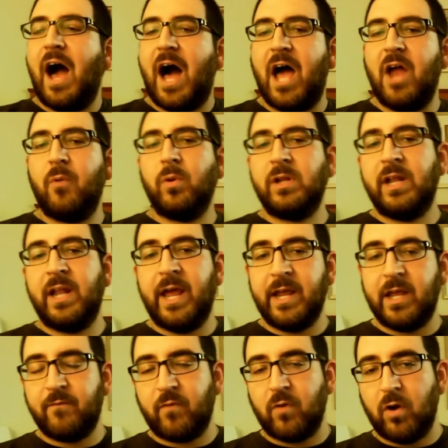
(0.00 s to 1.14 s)
I really like
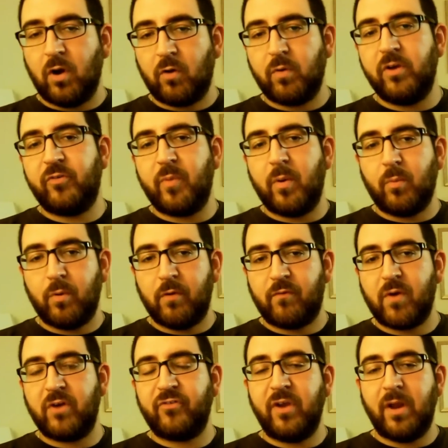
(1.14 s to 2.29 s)
it for a crisp,
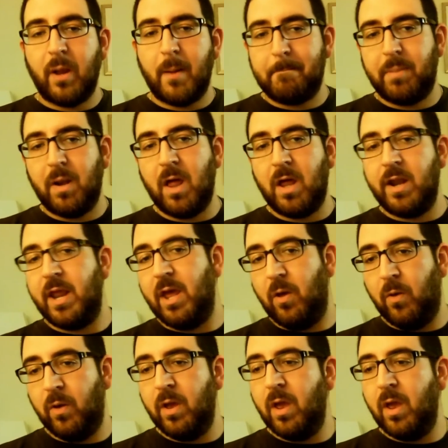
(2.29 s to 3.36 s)
refreshing blonde ale.